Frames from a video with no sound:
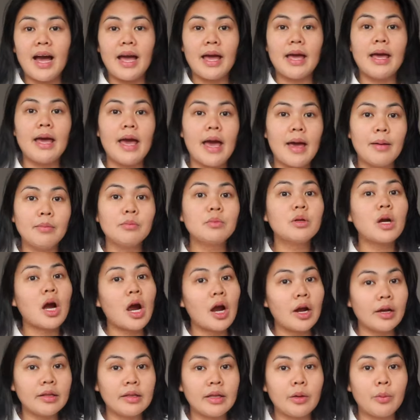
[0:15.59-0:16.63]
I am
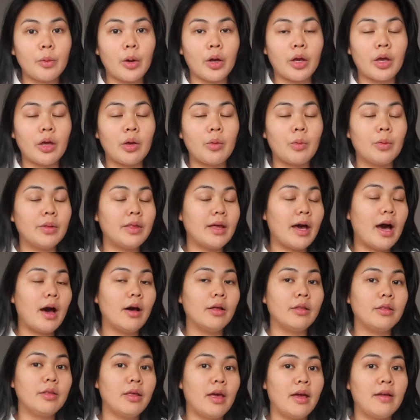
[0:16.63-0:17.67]
currently working with a
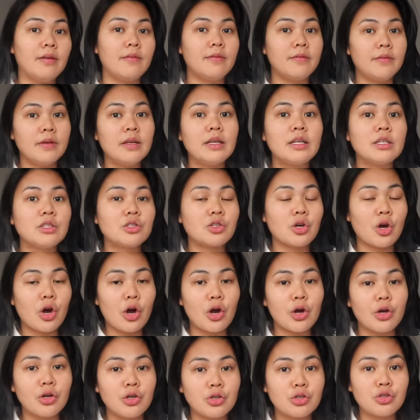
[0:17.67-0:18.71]
health and fitness
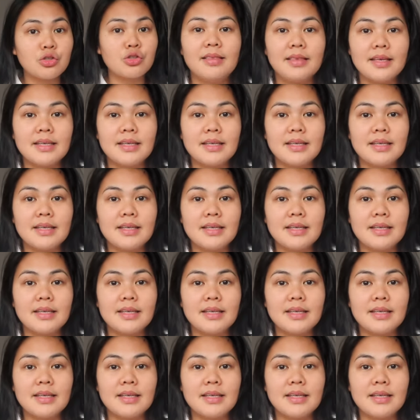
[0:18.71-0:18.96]
coach.